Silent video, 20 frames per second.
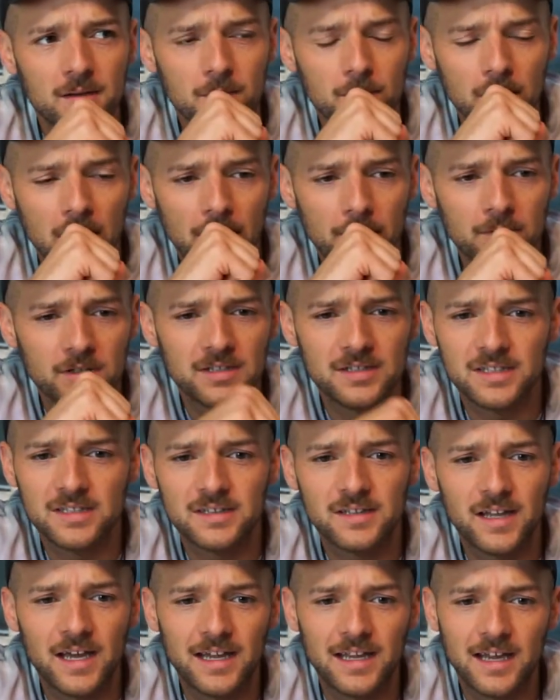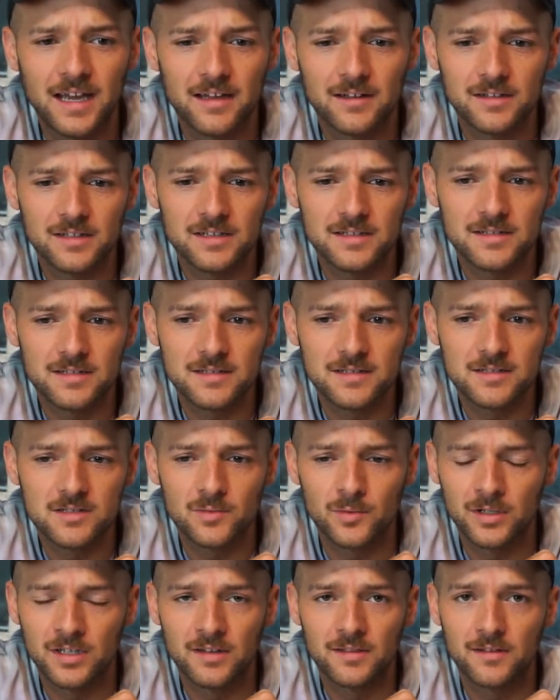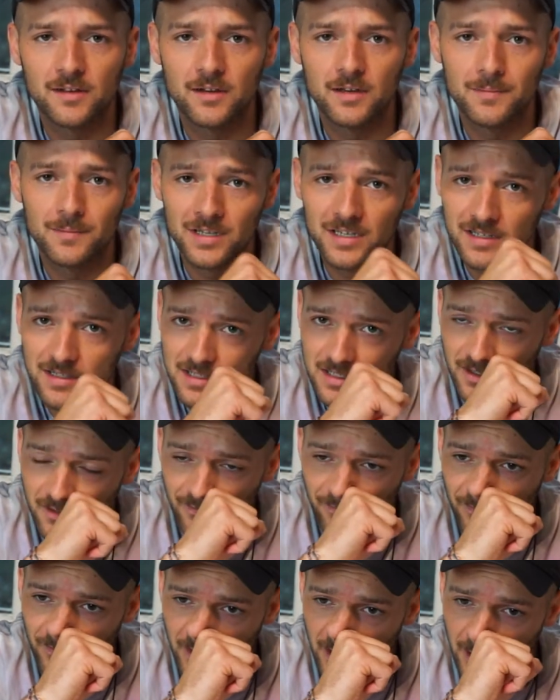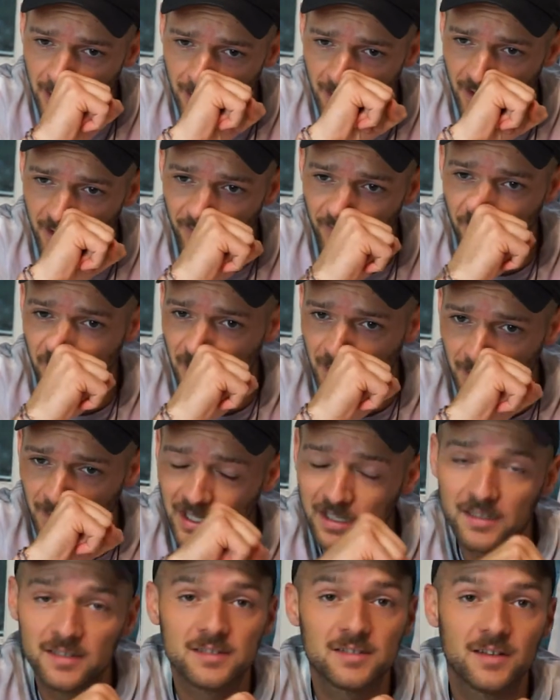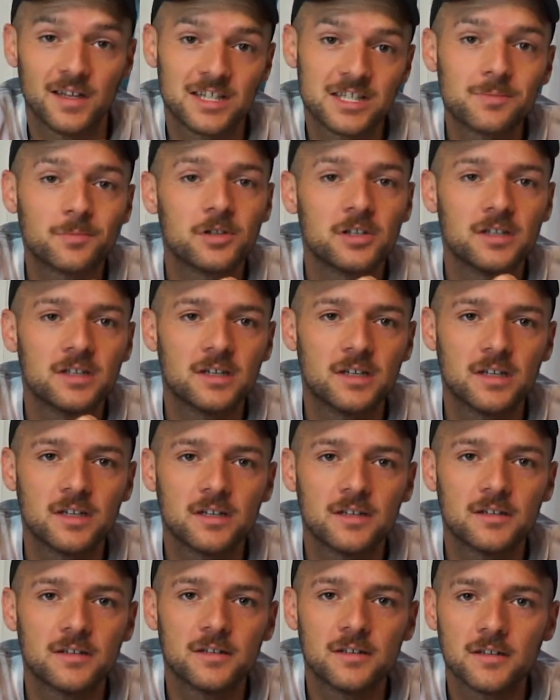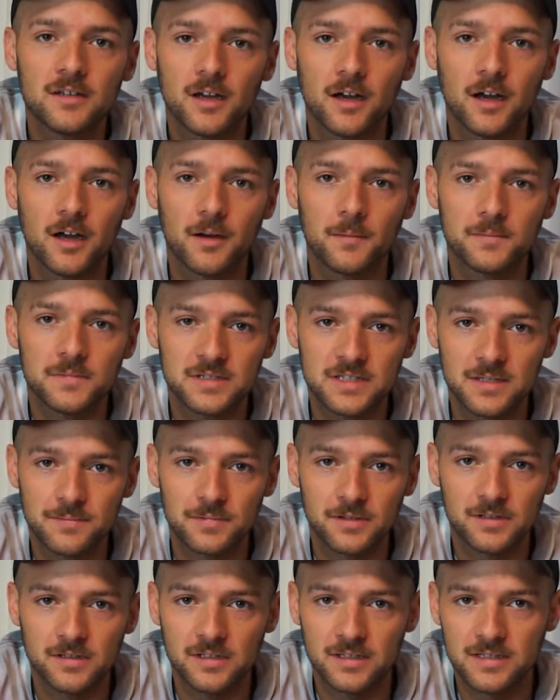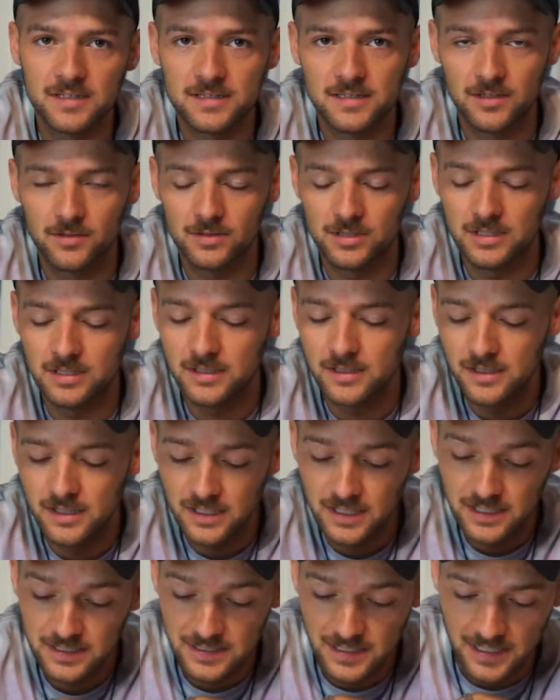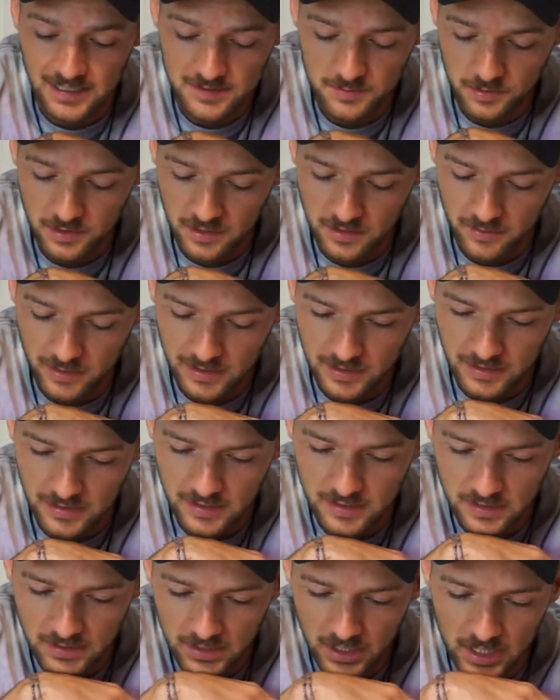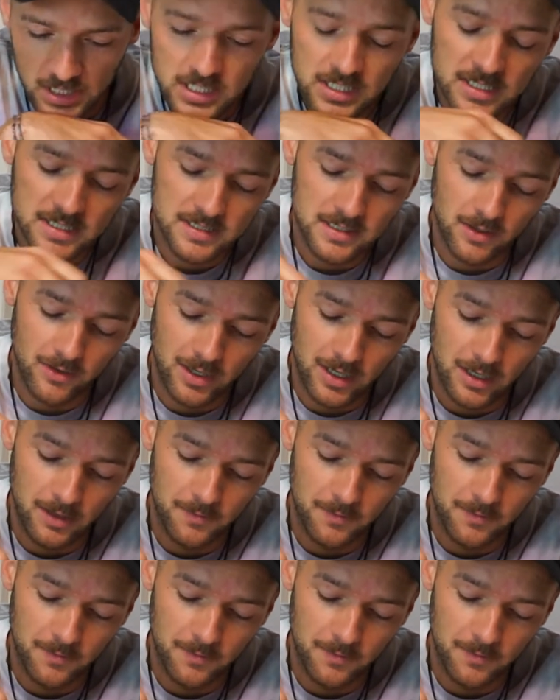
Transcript: probably did like at least 20-30 minutes of filming. So that's pretty good. Typically the Sony dies pretty quickly. So